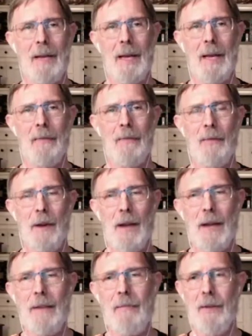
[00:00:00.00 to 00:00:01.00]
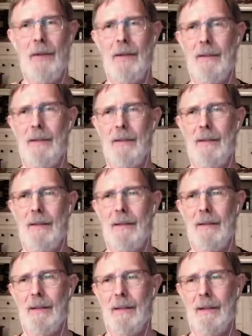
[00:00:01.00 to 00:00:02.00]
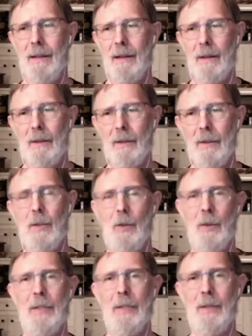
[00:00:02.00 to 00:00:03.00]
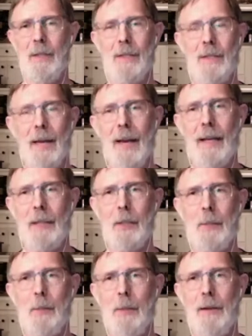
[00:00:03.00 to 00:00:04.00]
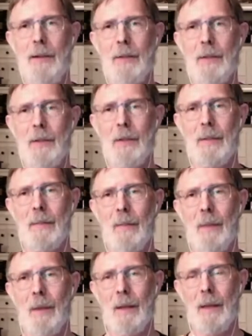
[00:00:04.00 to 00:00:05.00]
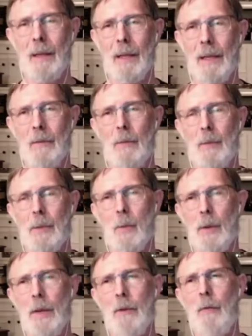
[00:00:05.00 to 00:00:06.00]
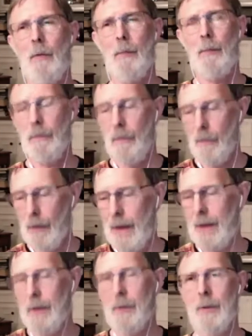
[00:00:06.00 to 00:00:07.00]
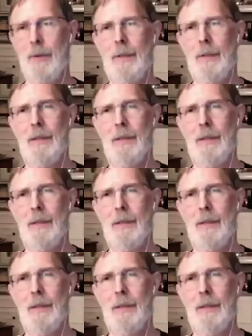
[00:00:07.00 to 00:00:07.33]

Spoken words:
And for Avon, her choice, as I experienced it, was one of profound